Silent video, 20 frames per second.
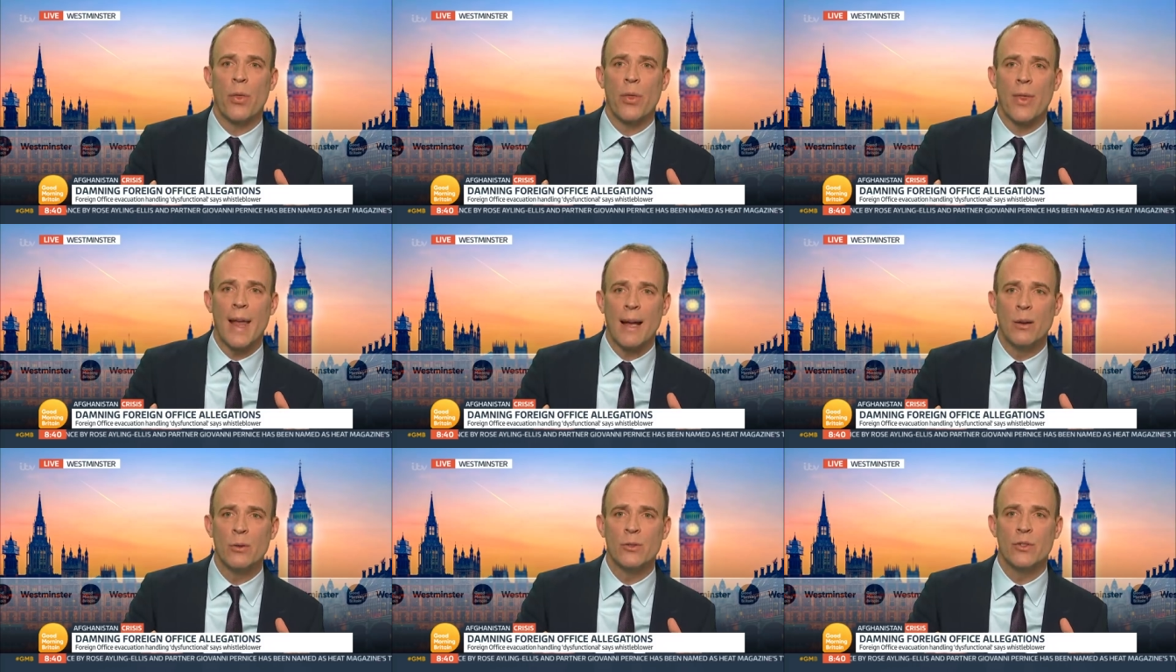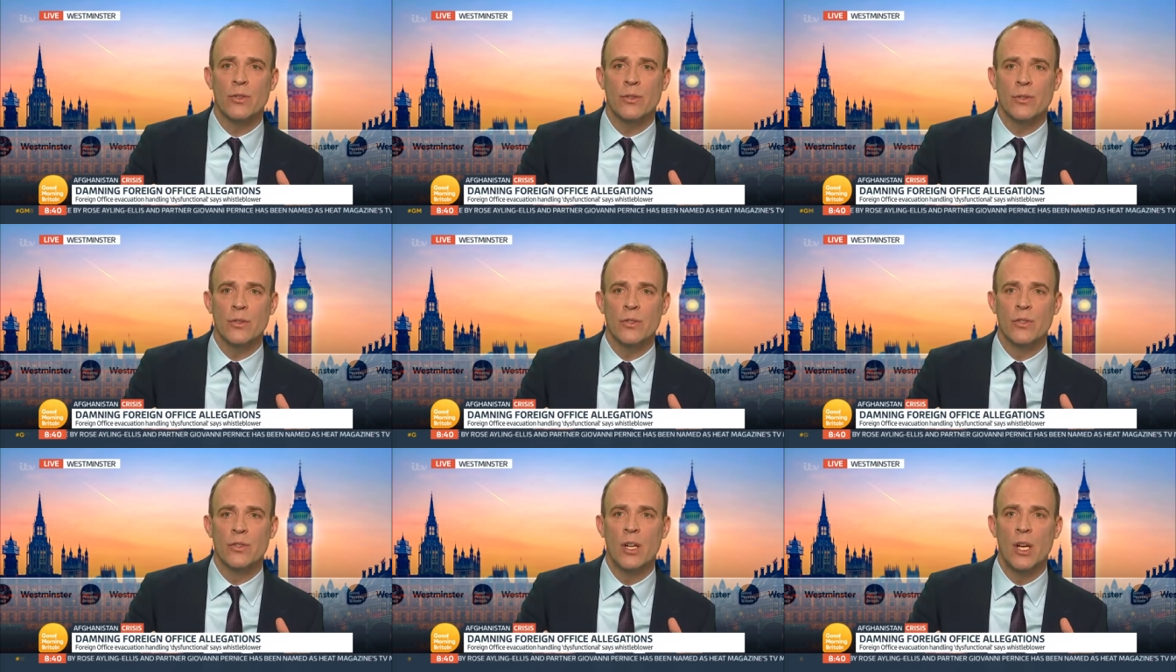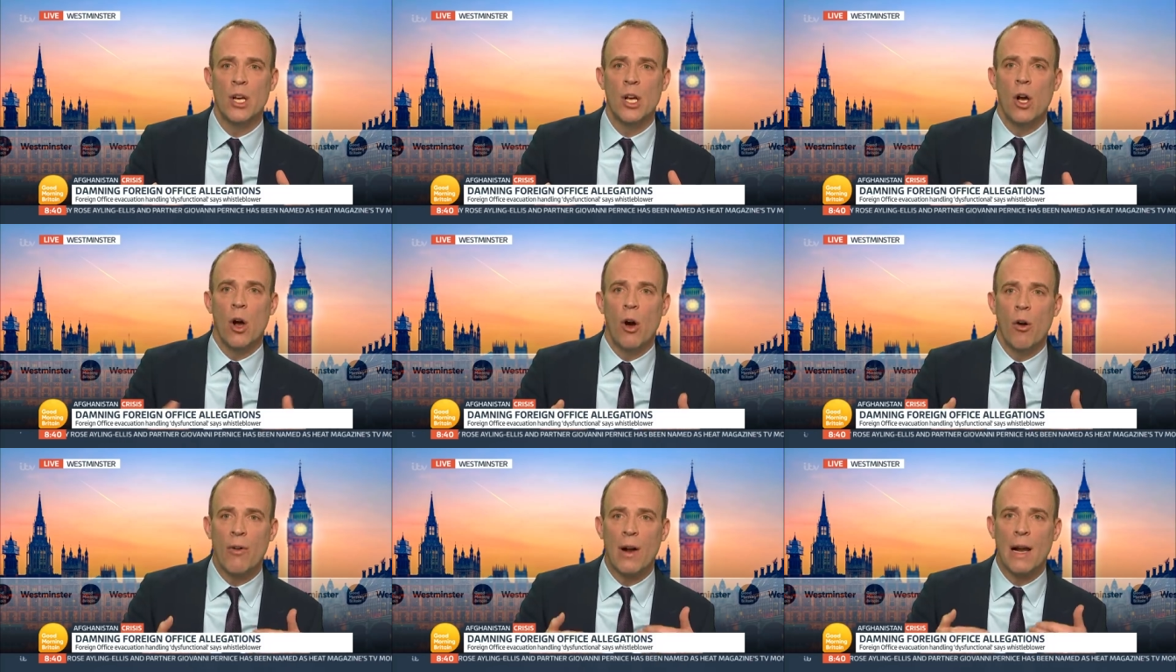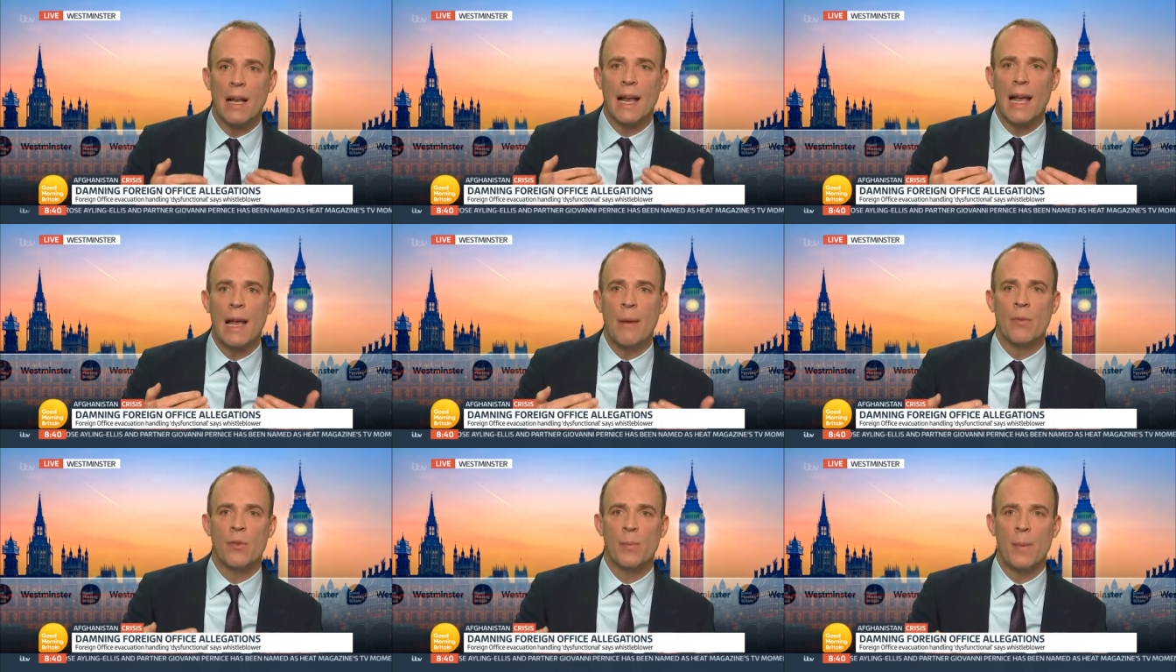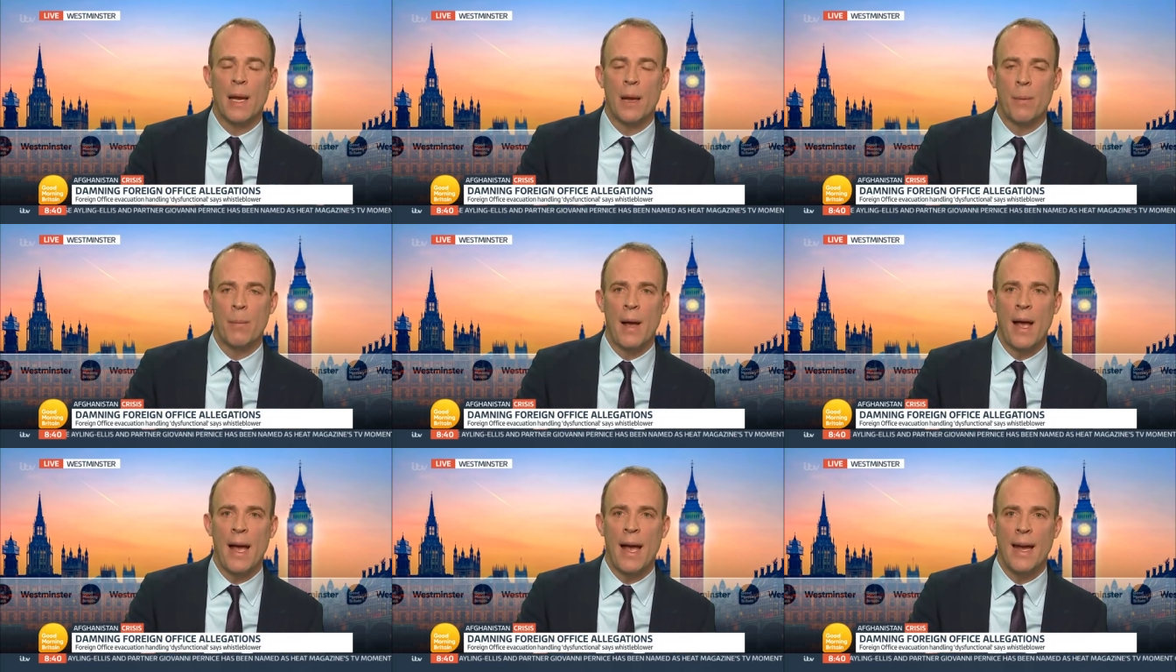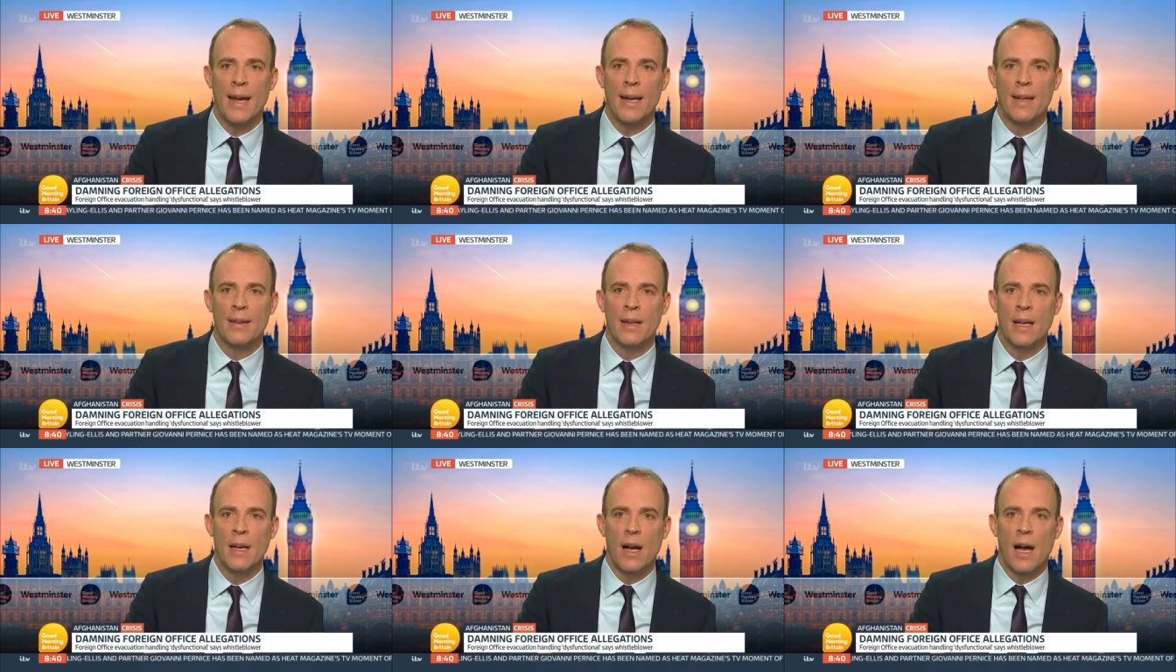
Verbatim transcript: thousands of claims being made,